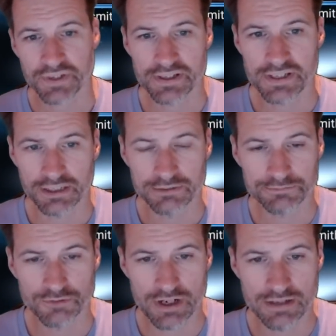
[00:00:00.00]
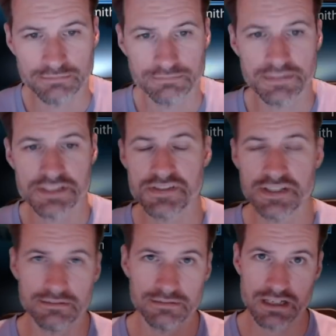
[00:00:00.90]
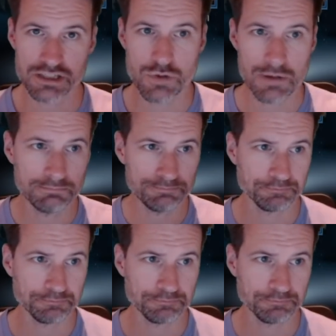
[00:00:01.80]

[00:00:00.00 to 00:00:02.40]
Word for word: Okay, right. This is it. Last one.